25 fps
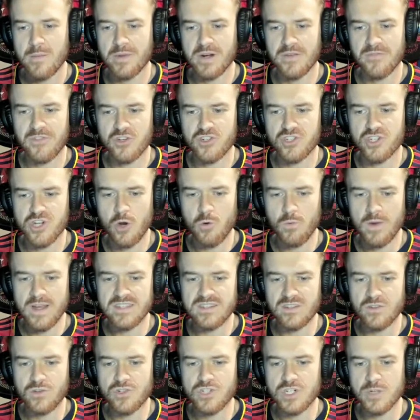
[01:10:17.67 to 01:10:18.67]
But if there's no
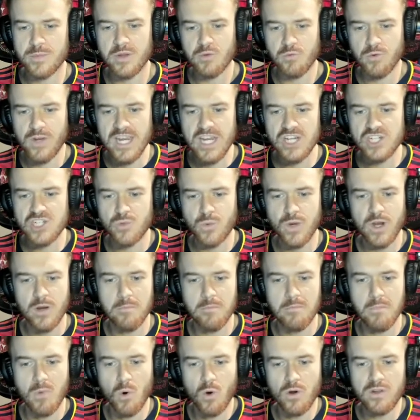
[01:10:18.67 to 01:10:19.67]
resolution to be reached, we are
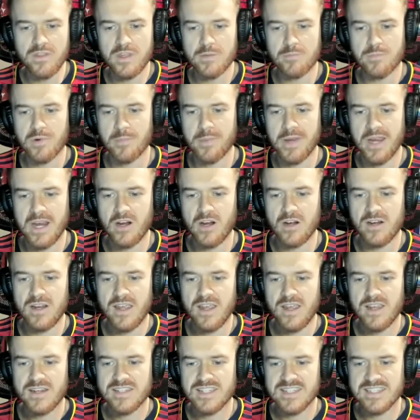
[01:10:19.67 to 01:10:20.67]
more than prepared
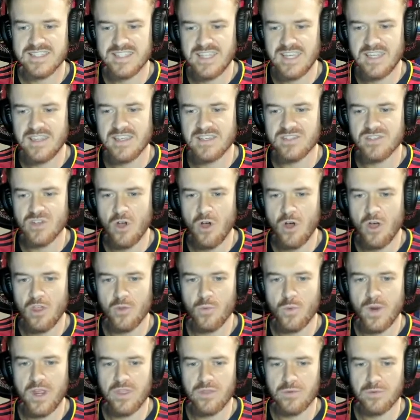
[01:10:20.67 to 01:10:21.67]
to see this all
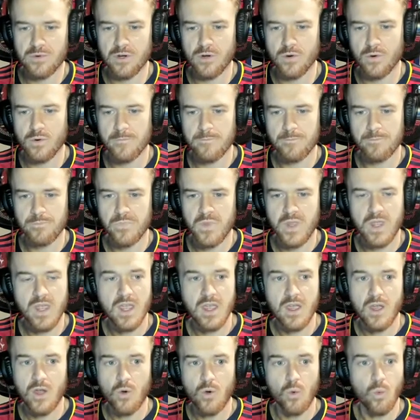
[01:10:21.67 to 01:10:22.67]
the way through.
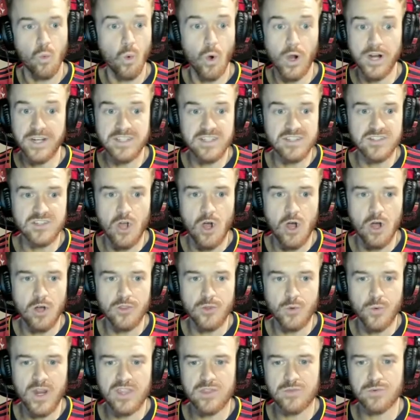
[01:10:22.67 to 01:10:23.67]
What does all
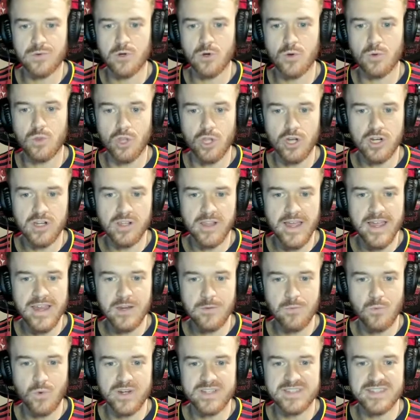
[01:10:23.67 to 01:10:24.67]
the way through look
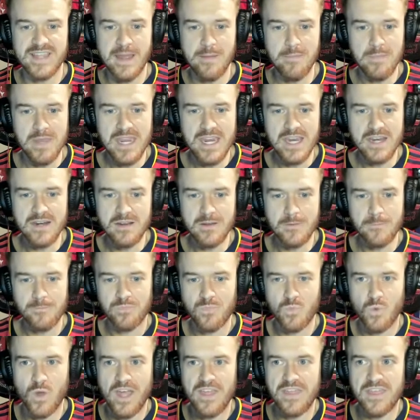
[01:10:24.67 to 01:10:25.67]
like? What does that mean?
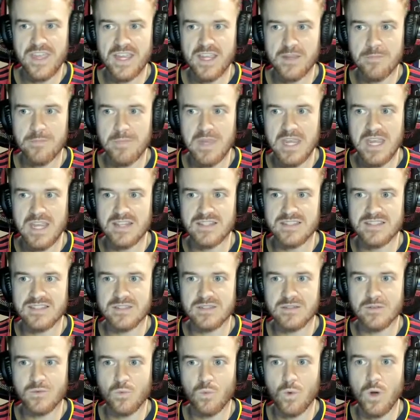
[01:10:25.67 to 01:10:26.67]
Well, I think it
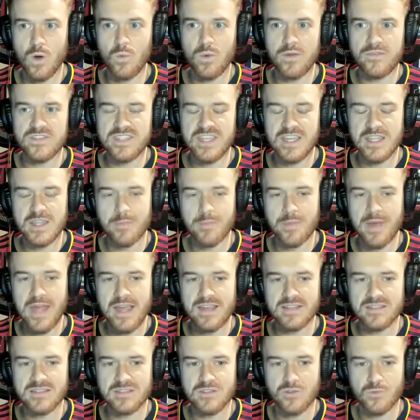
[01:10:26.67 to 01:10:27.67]
means what we've seen the
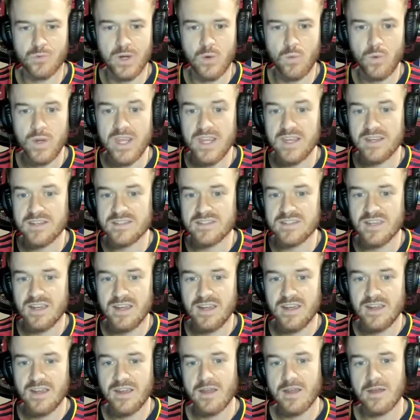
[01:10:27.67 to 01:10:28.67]
past three weeks
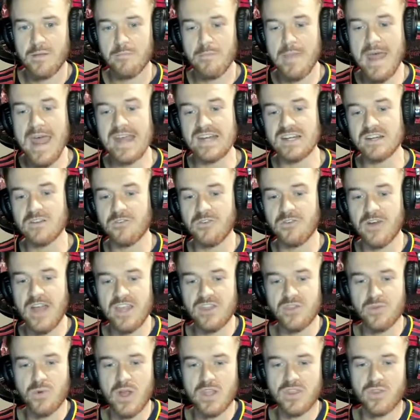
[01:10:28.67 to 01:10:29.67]

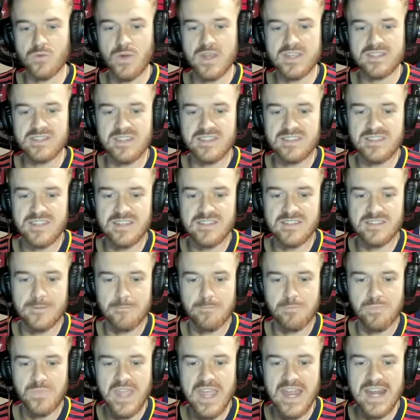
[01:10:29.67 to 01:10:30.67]
magnified throughout the rest of the
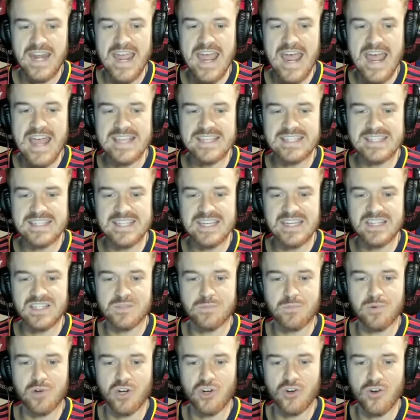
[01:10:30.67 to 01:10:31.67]
season. And as
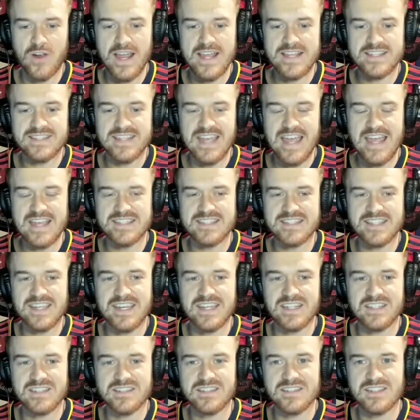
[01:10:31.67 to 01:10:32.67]
things progress, as
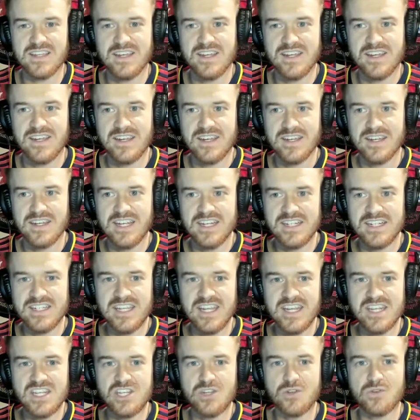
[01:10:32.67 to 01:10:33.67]
things
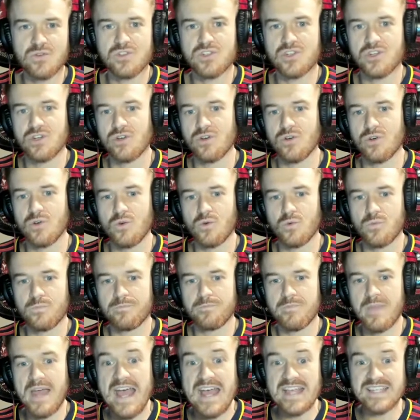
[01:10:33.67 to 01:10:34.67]
continue to
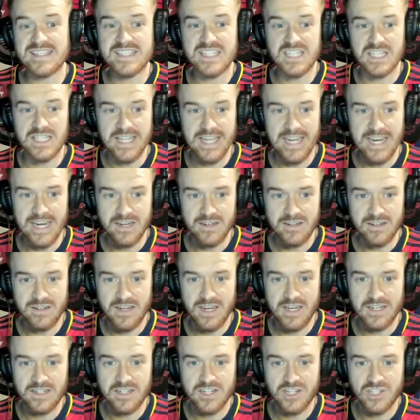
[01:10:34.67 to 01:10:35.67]
escalate
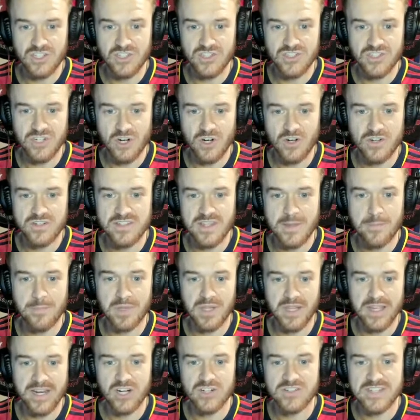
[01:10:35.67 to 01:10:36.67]
in concerns that
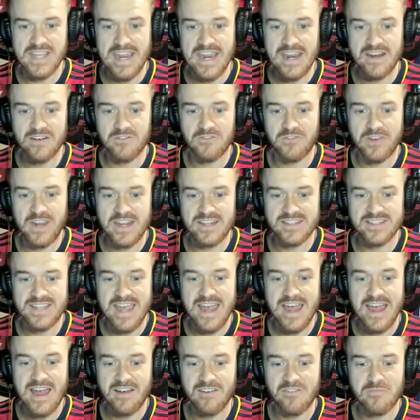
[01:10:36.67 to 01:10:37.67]
players and fans
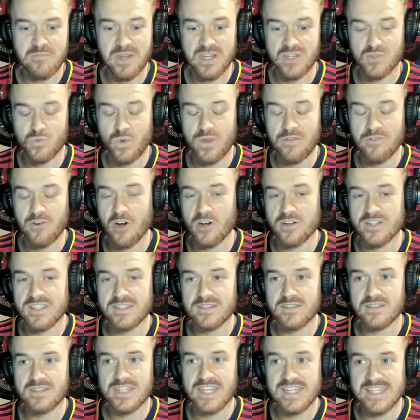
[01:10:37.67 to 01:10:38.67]
have, because we've heard
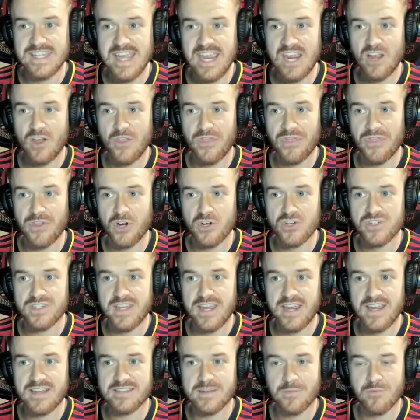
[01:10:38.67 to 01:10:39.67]
today on
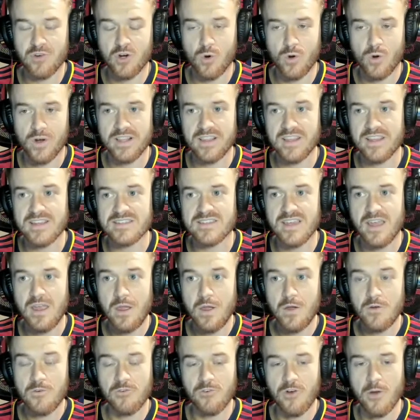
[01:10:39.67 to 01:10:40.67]
Thursday, as I'm recording this,
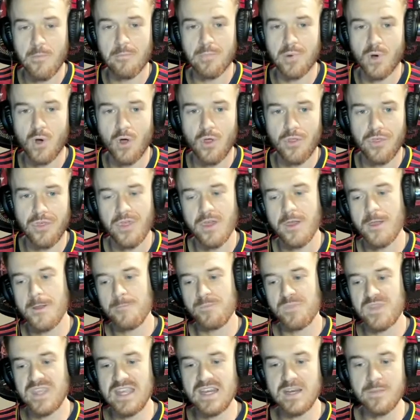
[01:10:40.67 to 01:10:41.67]
from both
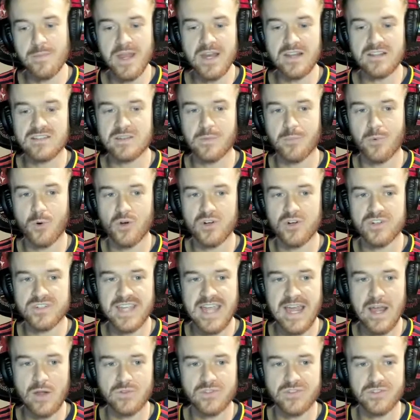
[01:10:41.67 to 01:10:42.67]
the Independent Supporters
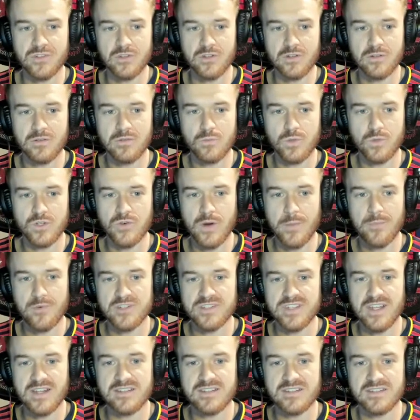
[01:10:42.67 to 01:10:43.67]
Council, which
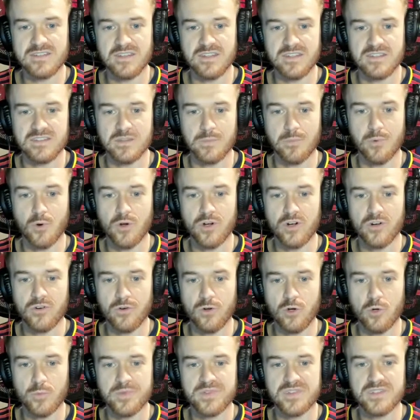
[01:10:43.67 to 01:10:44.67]
represents the supporter
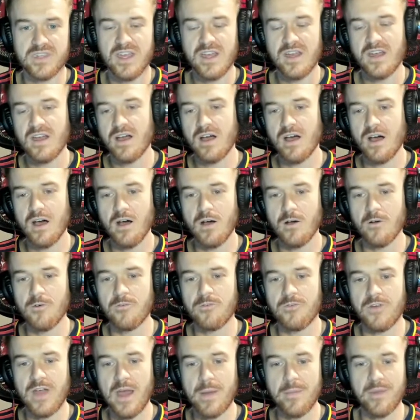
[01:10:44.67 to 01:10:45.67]
groups
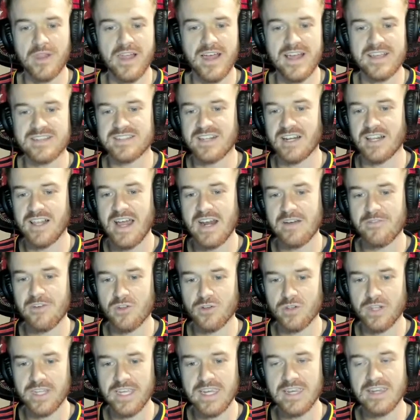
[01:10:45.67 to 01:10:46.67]
of MLS and a lot of
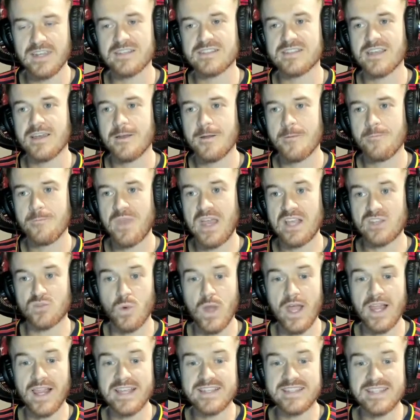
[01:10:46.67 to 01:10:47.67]
other leagues, as
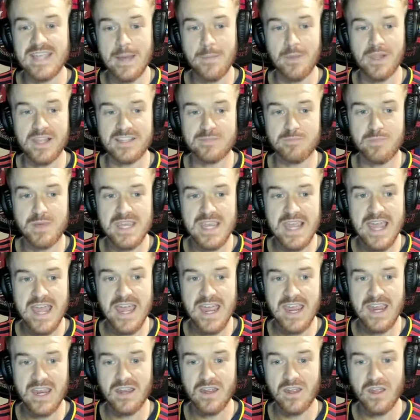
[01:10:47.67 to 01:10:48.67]
well as the
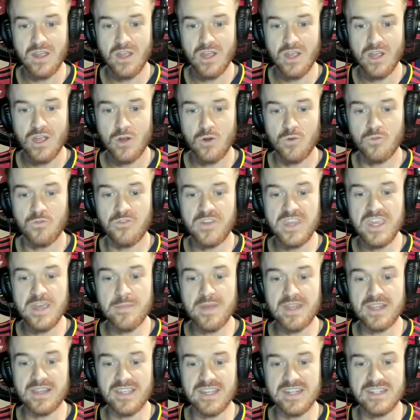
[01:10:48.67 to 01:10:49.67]
MLSPA, who
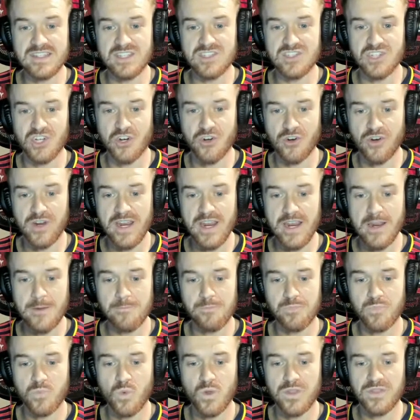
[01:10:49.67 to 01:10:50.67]
vehemently
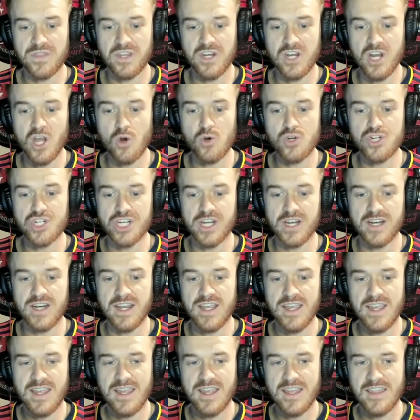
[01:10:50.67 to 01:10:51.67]
disagree with the
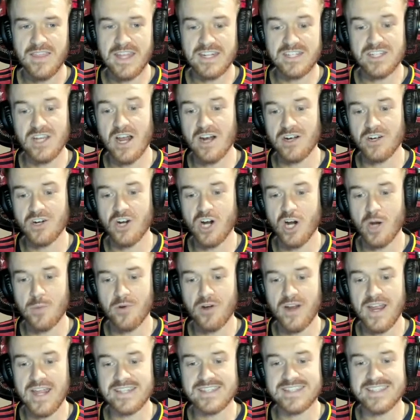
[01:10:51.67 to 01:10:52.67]
notion that Don
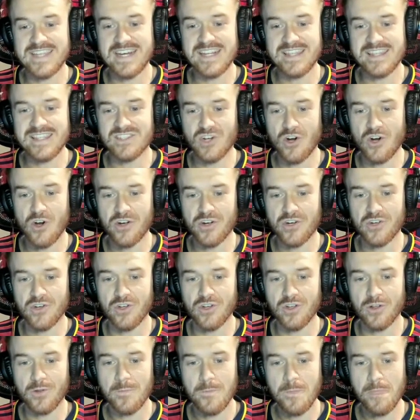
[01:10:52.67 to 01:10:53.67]
Garber had said in this
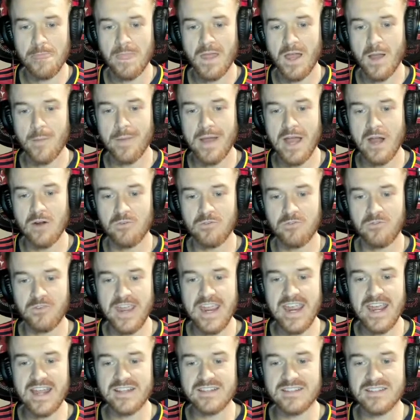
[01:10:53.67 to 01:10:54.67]
article about
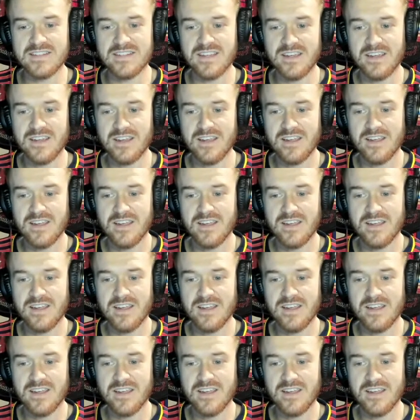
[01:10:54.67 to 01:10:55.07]
fans